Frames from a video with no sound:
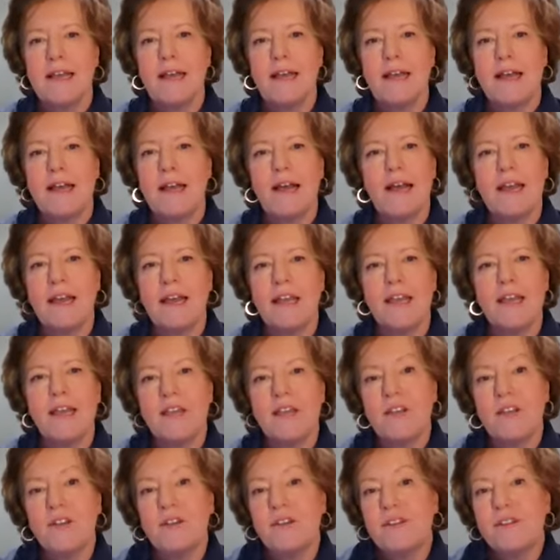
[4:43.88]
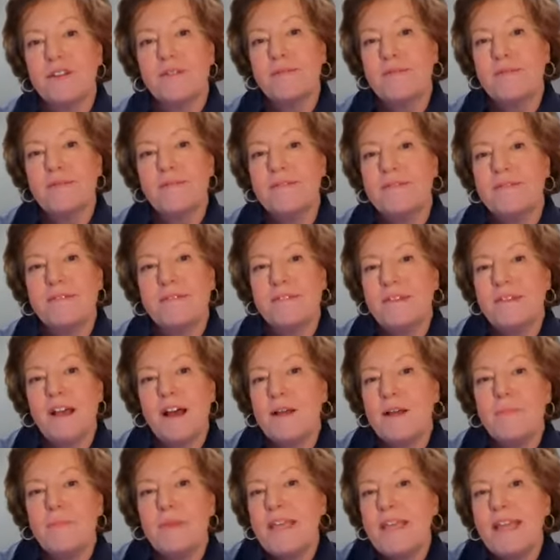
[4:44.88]
I could
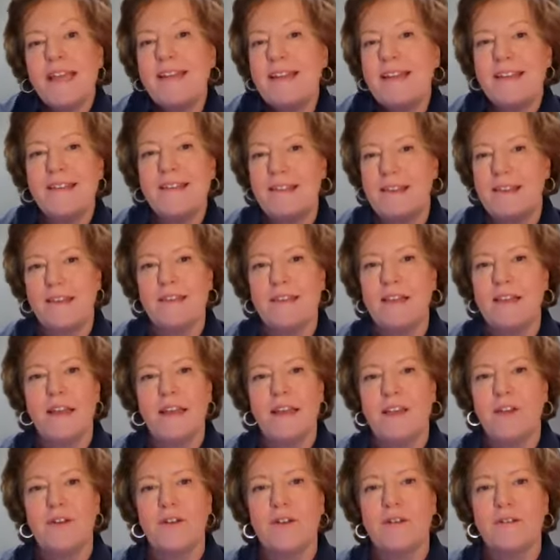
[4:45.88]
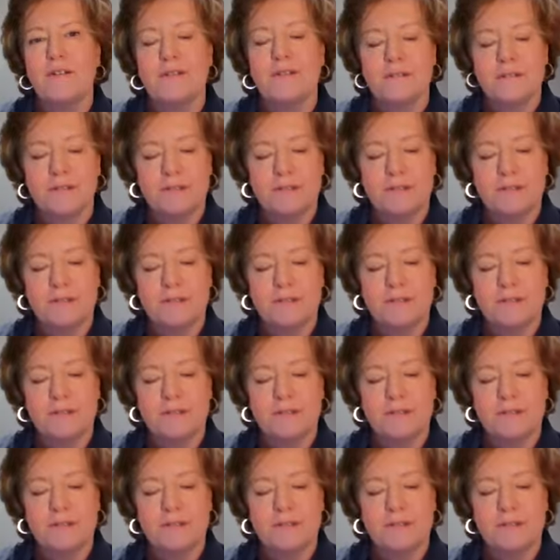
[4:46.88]
not be anything like her.